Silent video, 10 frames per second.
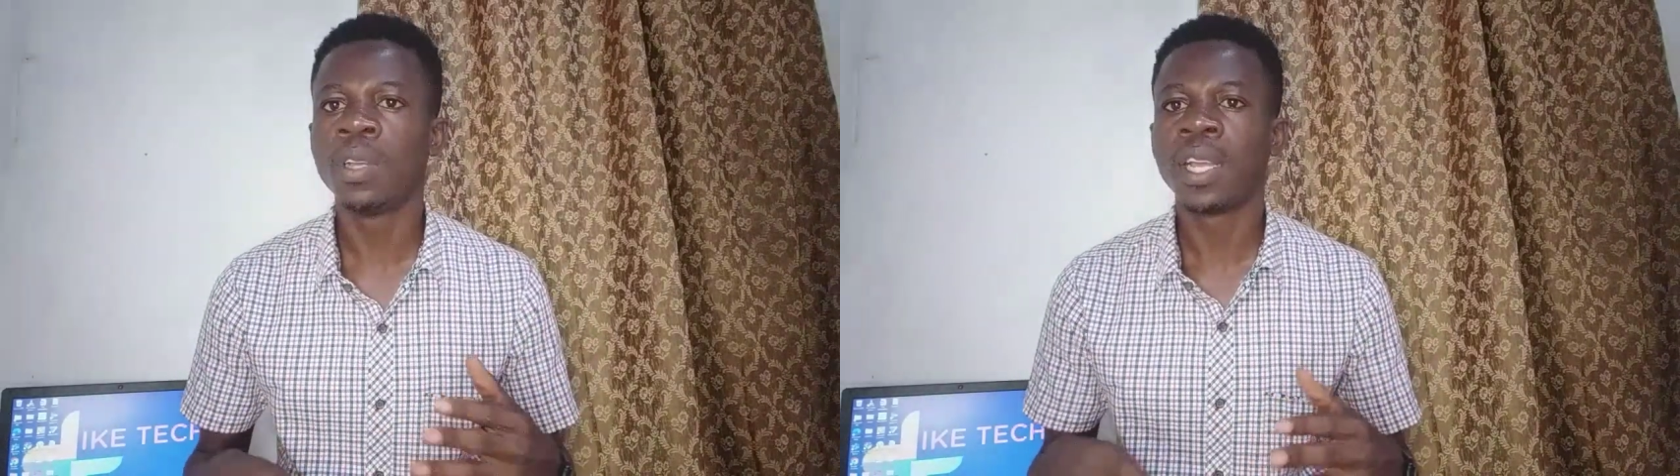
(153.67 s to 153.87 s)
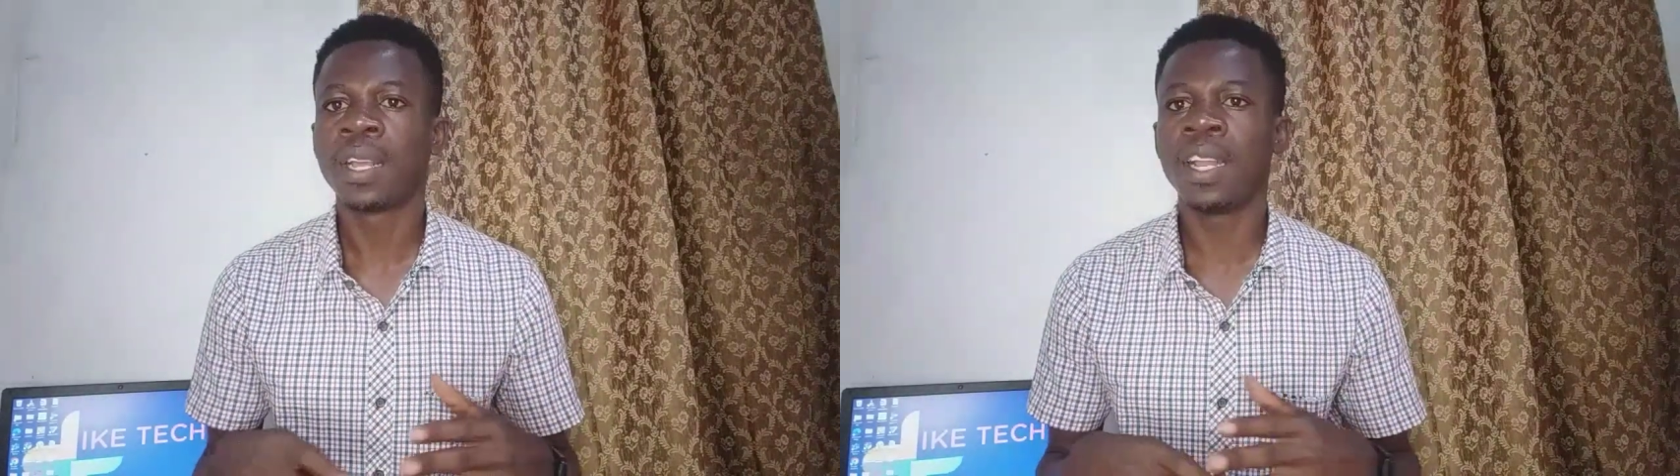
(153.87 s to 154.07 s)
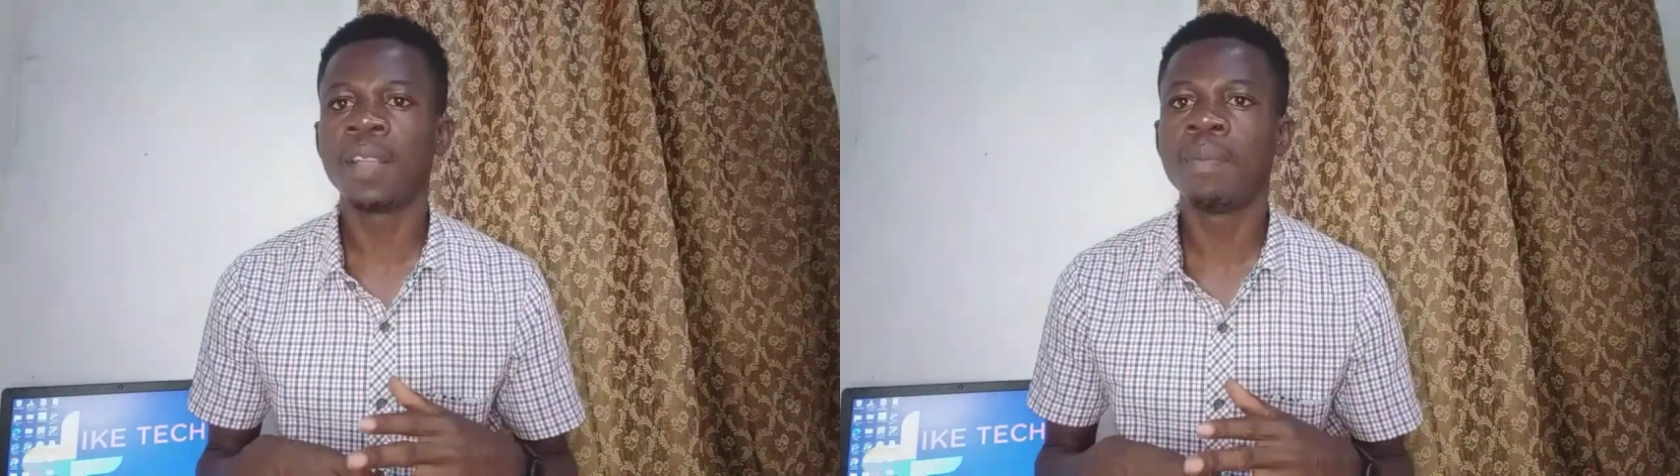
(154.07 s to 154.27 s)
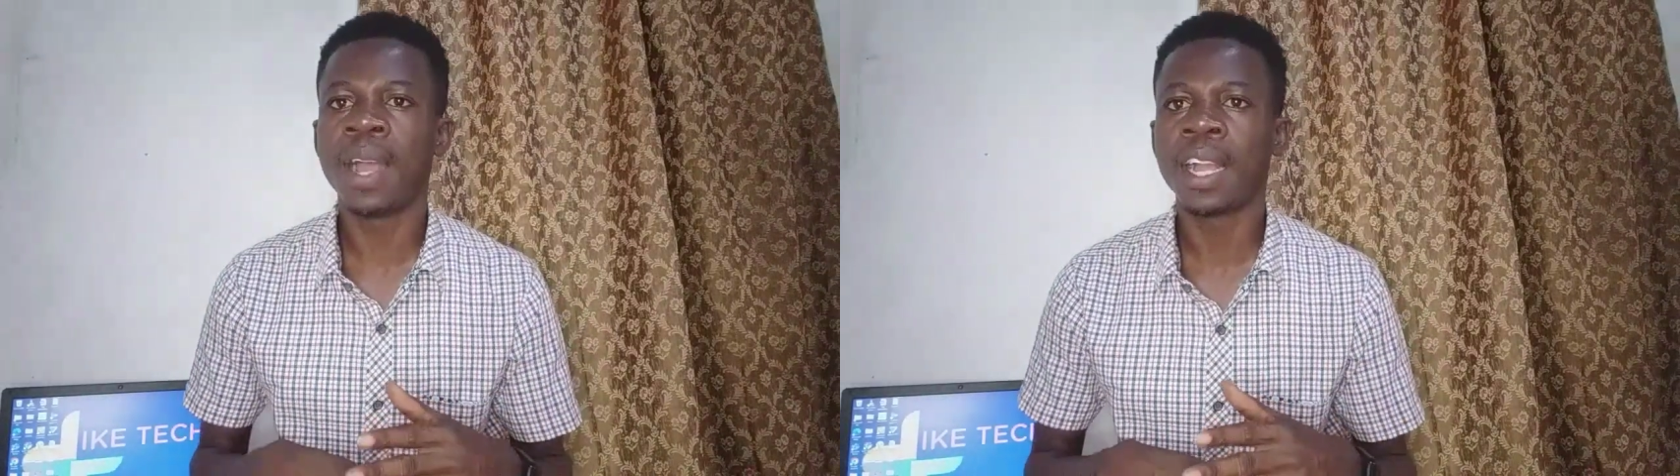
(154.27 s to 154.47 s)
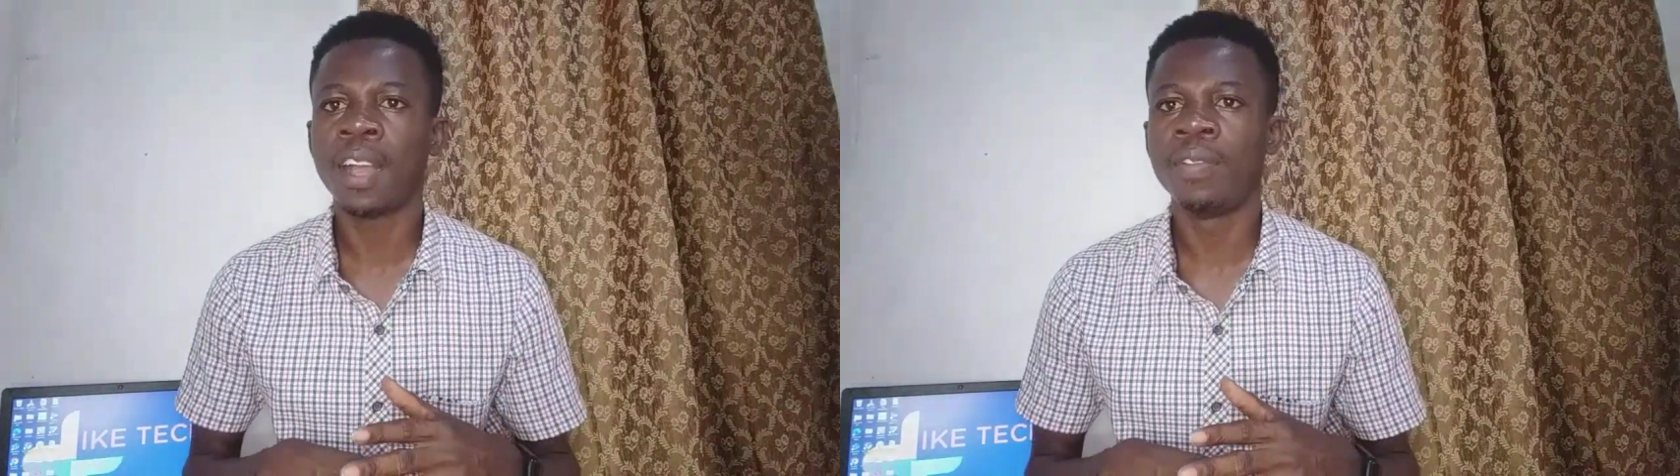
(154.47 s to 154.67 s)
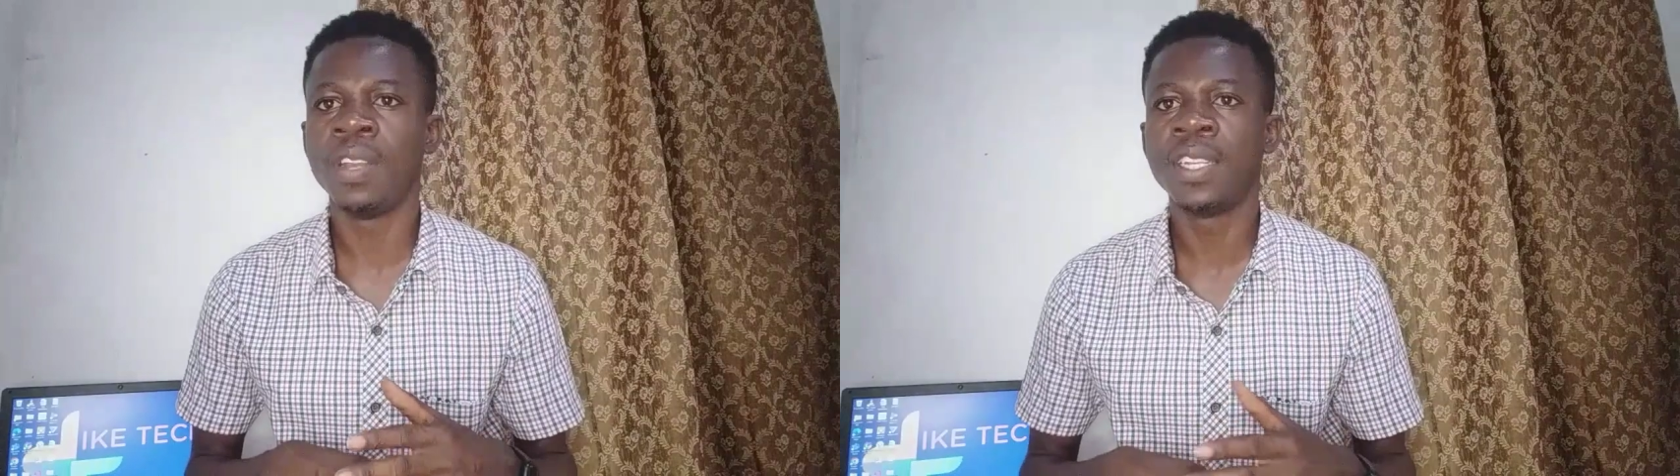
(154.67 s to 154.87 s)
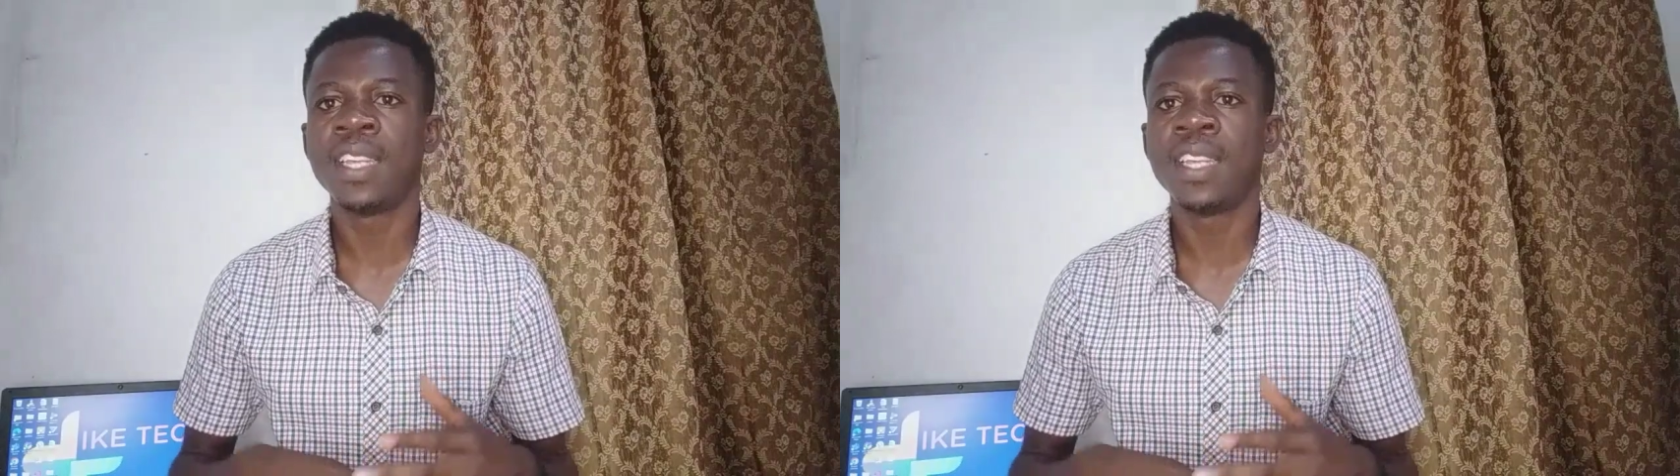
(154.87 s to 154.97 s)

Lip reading: ClickBank affiliate.